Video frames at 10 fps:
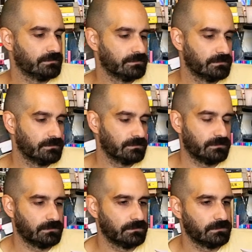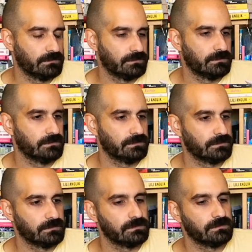
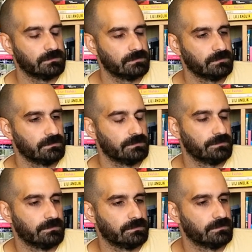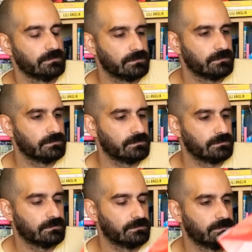
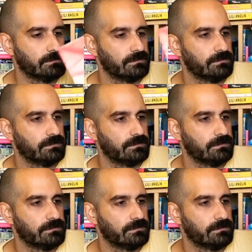This person isn't speaking.